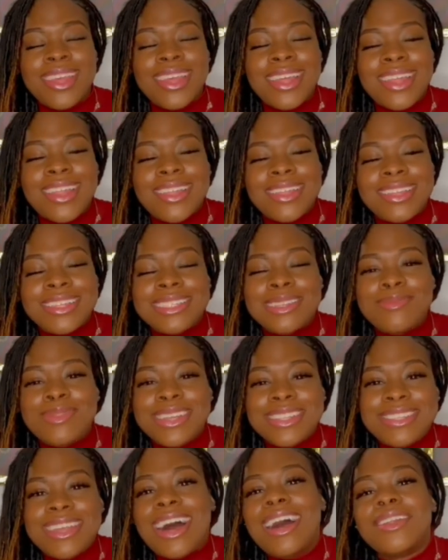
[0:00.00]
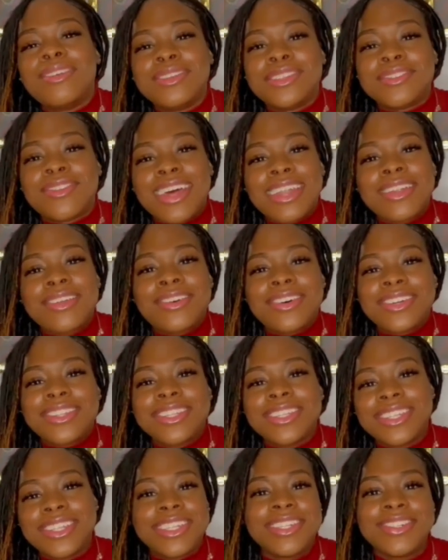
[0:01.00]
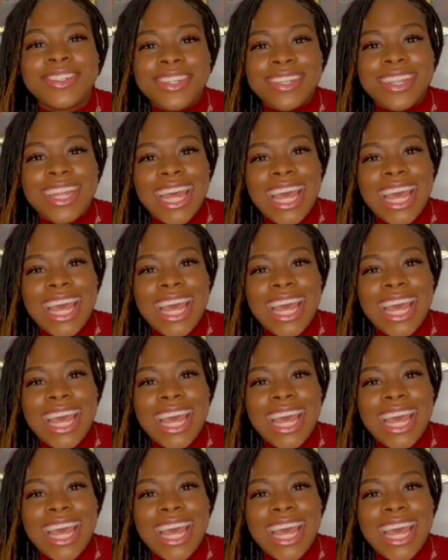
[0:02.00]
There's a McDonald's right across the street,